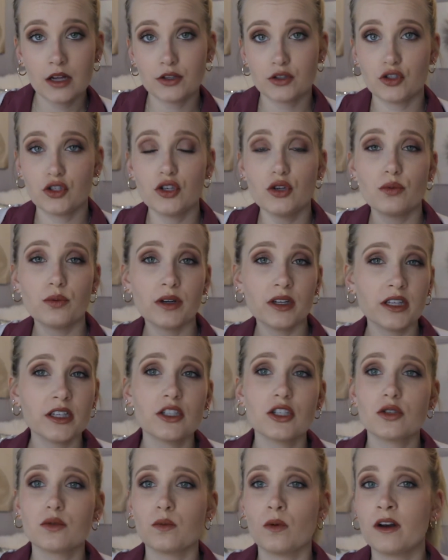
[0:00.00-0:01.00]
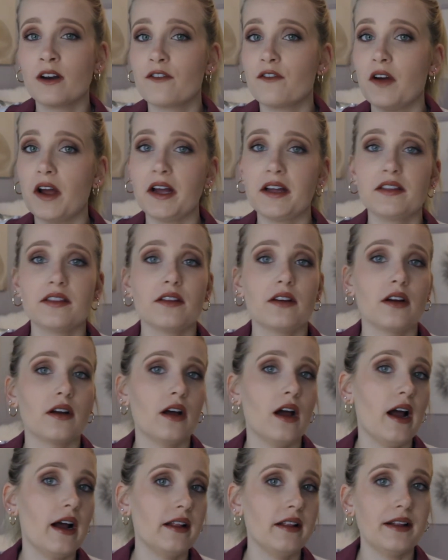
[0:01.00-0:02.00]
So you really just want to find the
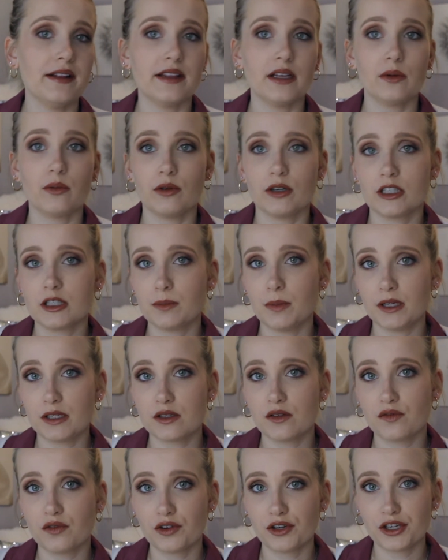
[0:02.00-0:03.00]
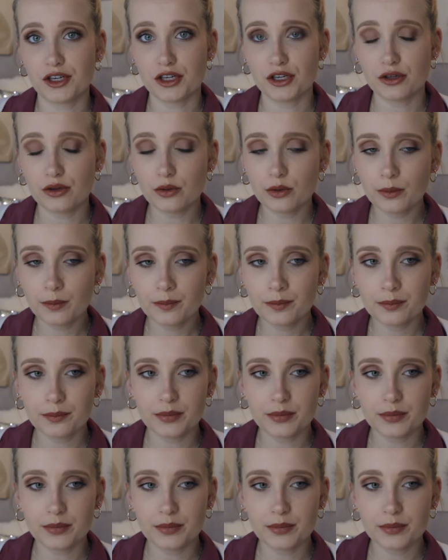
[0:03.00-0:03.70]
highlight that works best for you,